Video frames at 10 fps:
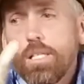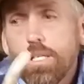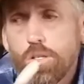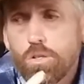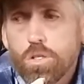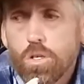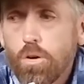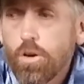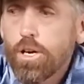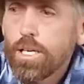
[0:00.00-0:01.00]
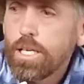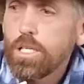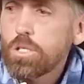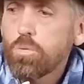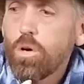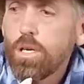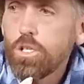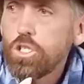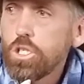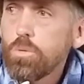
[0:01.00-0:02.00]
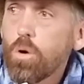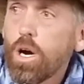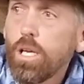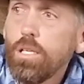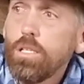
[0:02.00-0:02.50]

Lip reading: then you score each one. G1,